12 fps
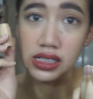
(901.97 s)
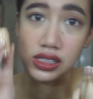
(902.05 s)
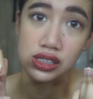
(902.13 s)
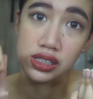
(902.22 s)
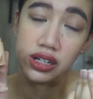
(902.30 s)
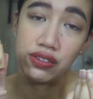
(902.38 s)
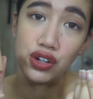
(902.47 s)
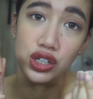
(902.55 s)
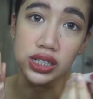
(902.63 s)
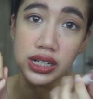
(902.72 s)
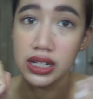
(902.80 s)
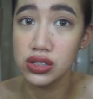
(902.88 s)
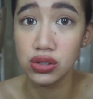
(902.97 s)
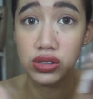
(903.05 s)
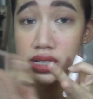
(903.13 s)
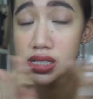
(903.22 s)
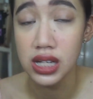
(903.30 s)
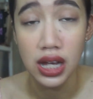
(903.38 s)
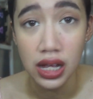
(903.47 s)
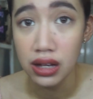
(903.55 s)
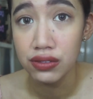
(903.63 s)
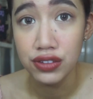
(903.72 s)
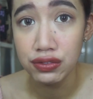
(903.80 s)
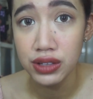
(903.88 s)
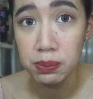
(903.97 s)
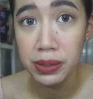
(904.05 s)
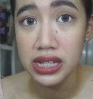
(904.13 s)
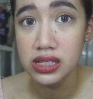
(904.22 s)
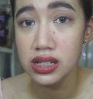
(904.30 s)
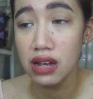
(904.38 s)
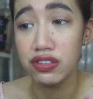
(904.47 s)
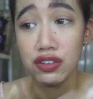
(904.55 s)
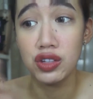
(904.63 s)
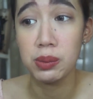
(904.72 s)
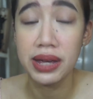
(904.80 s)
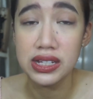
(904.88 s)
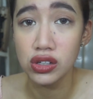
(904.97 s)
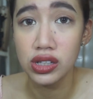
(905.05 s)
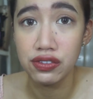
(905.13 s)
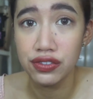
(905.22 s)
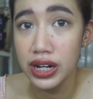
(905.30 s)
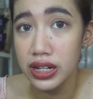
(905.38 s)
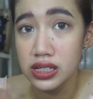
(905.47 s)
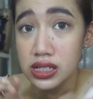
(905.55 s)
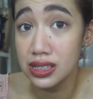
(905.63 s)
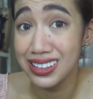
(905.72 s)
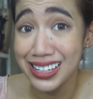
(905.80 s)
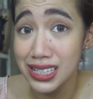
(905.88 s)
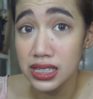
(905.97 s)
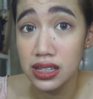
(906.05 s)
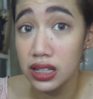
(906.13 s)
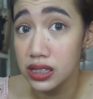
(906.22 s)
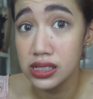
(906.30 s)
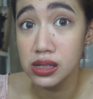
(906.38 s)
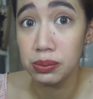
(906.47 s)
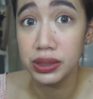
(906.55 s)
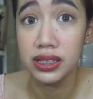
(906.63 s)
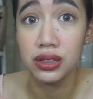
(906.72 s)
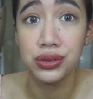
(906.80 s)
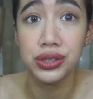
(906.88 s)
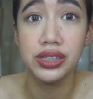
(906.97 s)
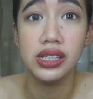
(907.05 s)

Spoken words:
this is $3.49, so that's a 50 peso difference. That's a pretty good